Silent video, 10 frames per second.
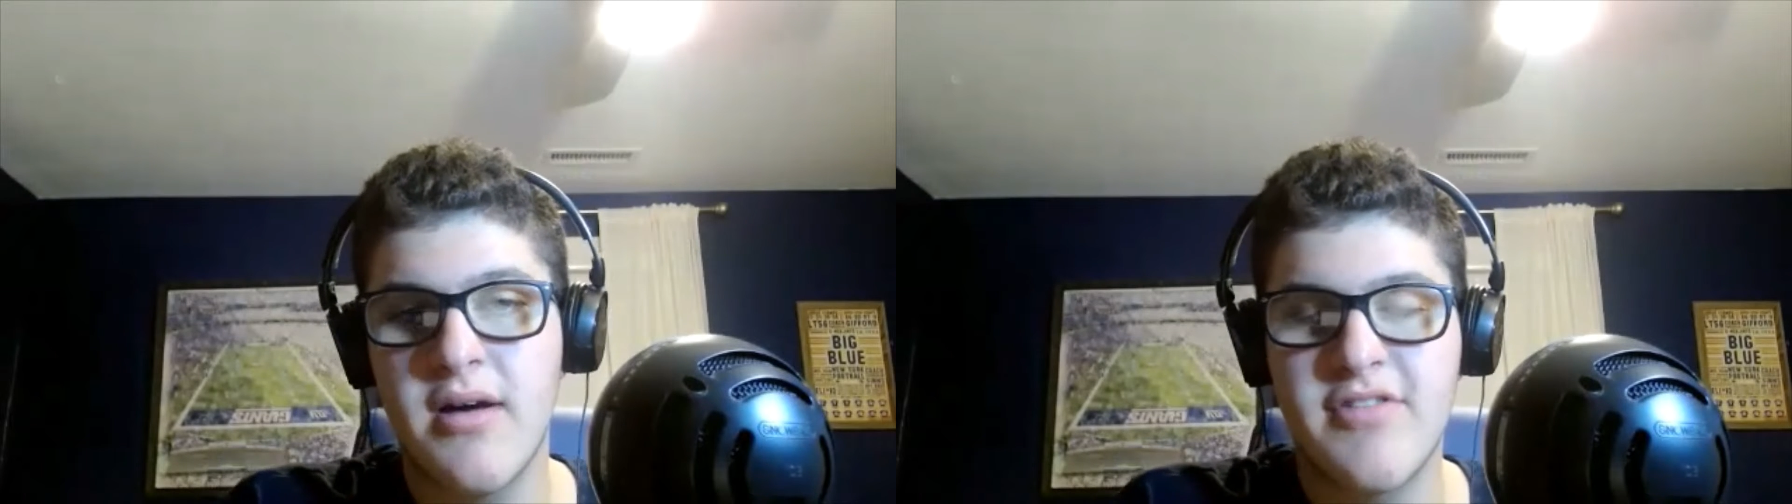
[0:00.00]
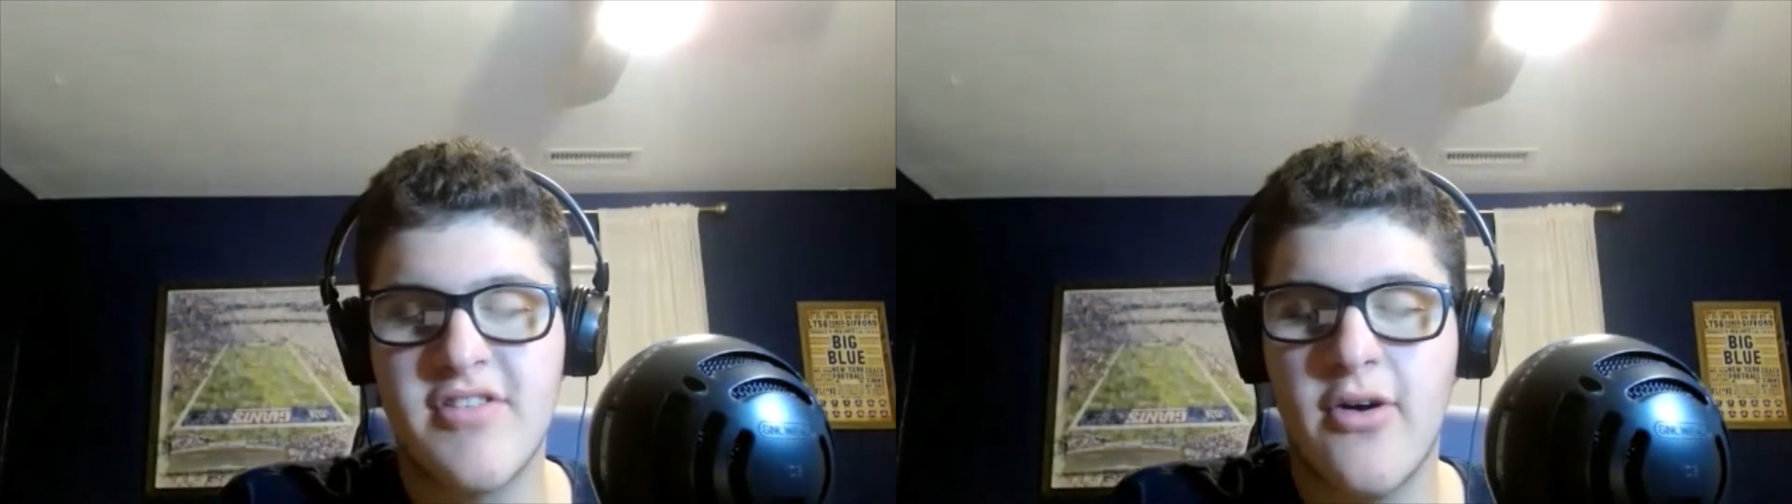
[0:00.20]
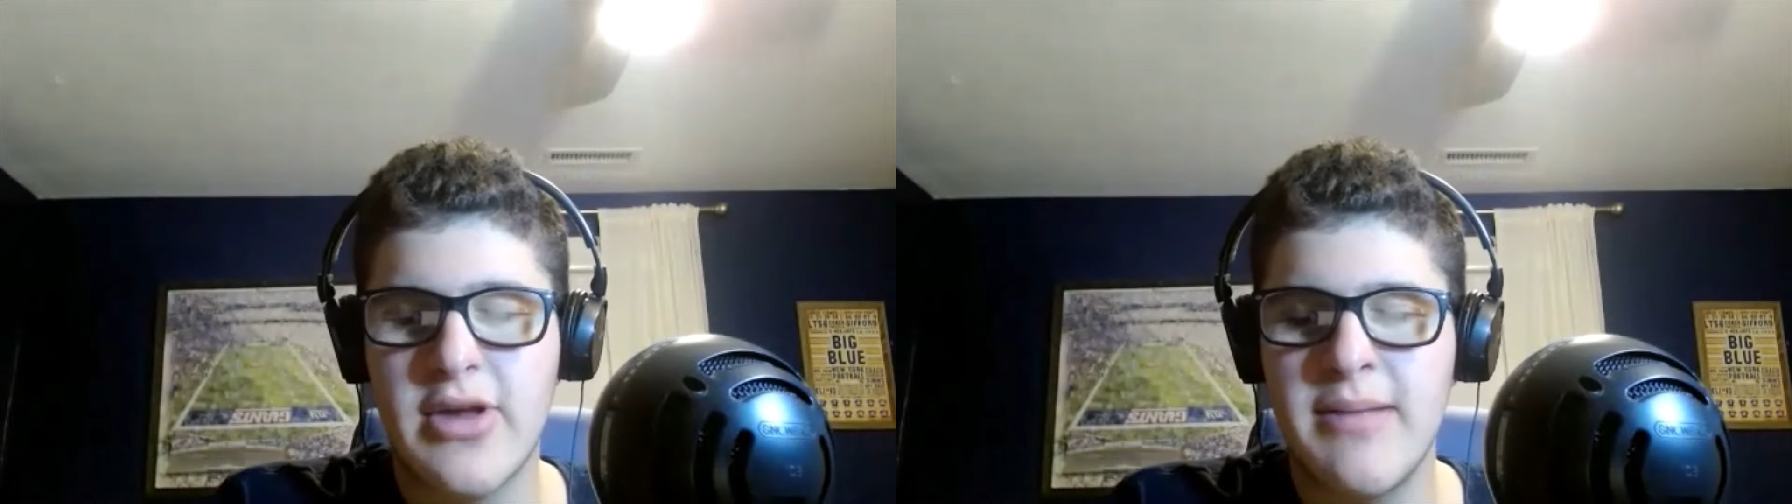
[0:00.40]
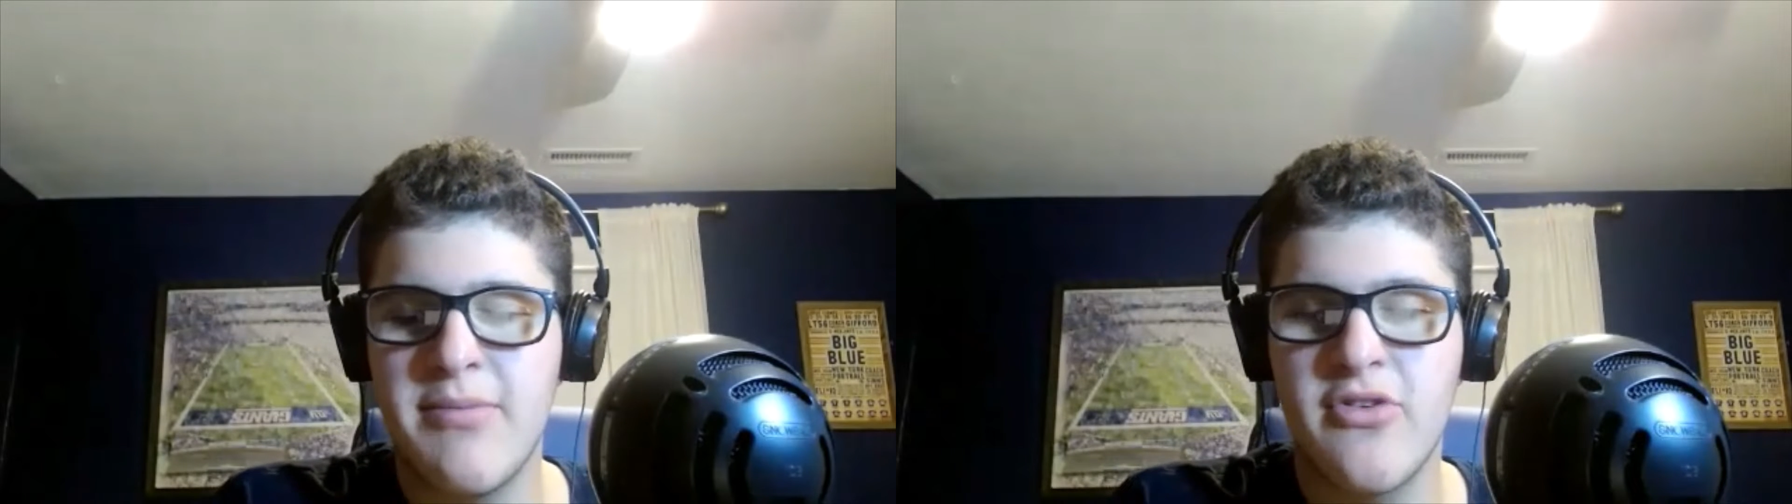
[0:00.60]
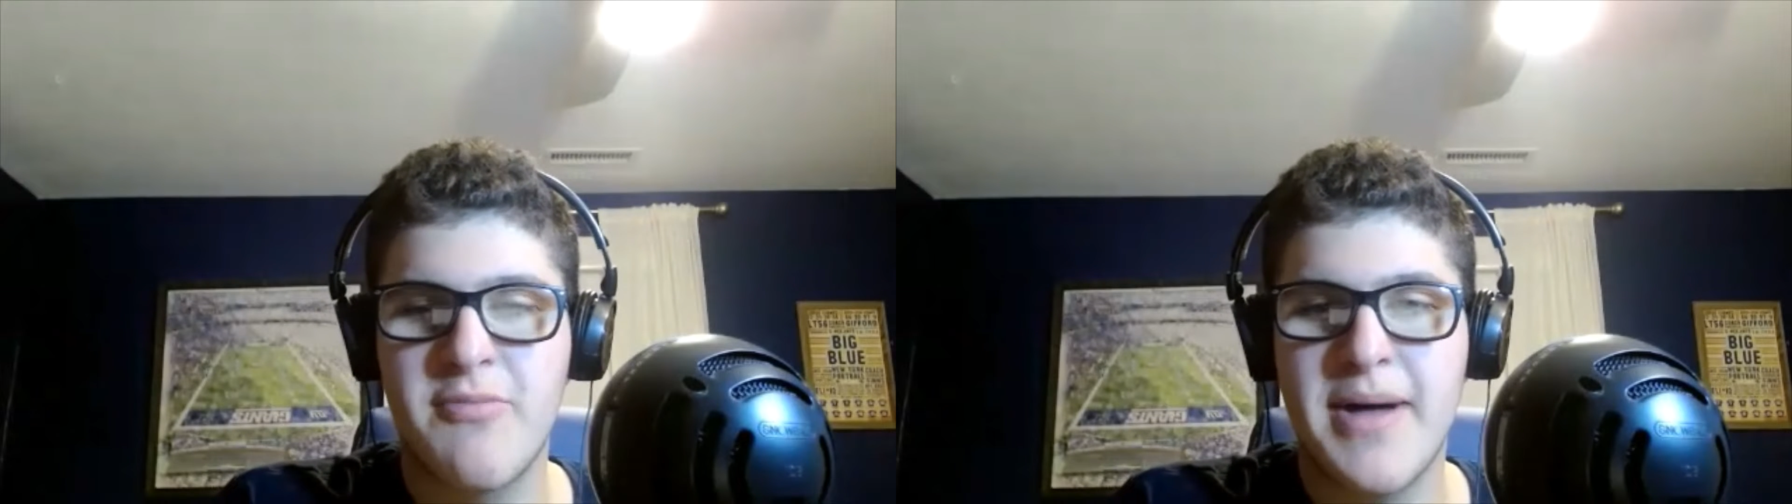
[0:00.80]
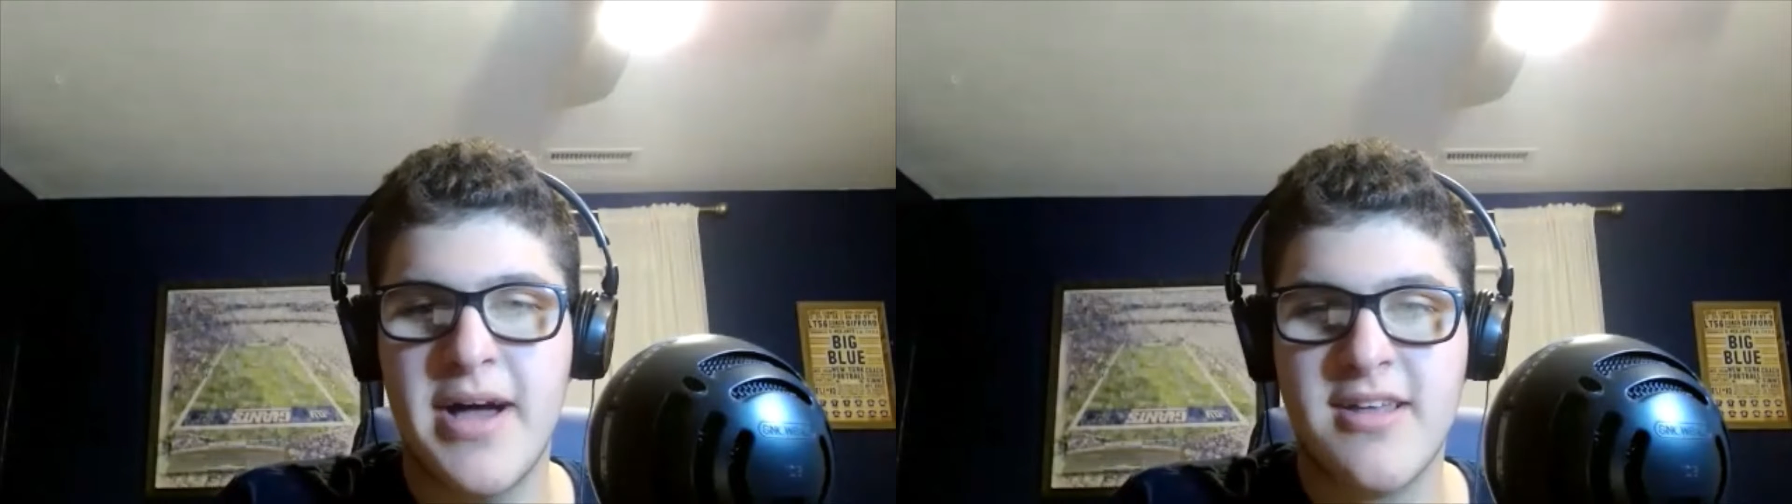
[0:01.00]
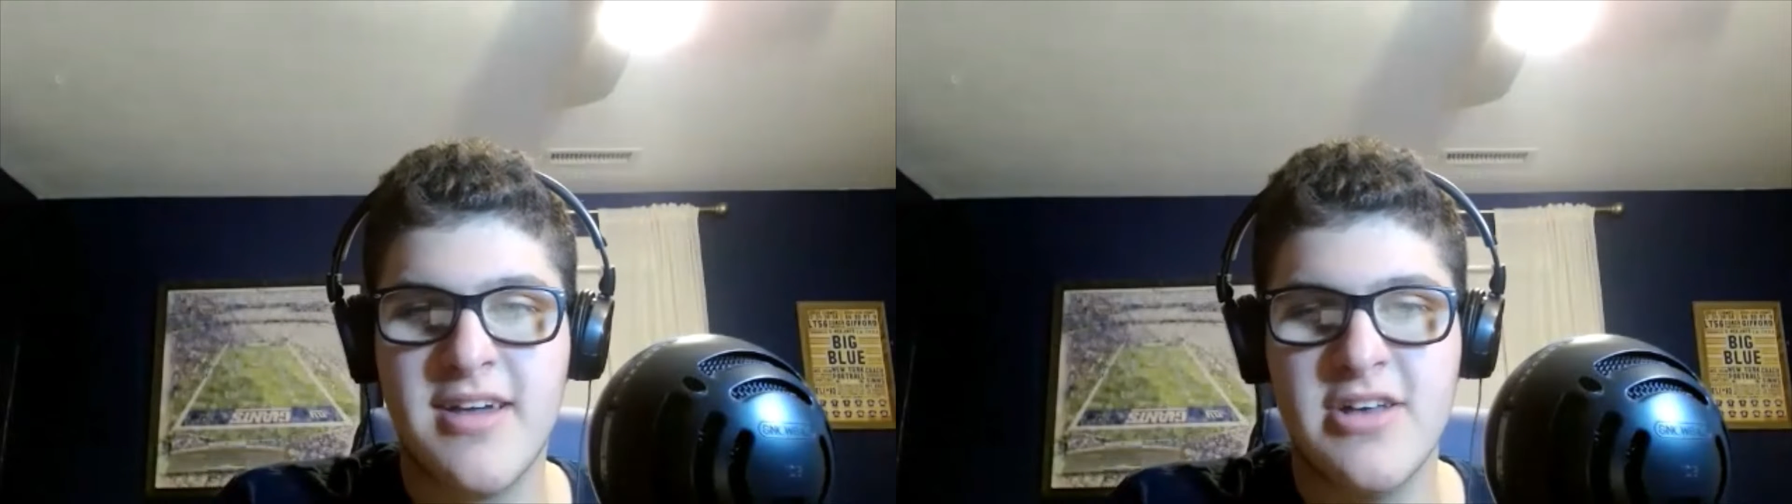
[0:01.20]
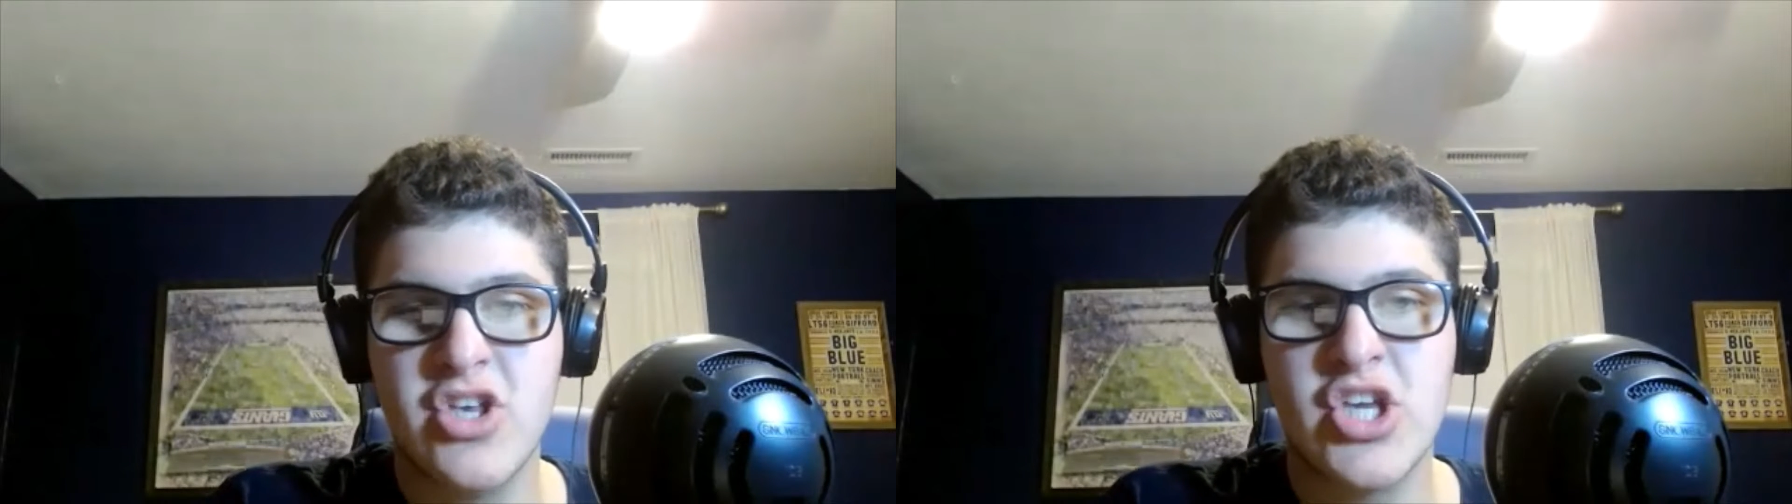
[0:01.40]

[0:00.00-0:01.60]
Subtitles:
of the Talking Blues podcast.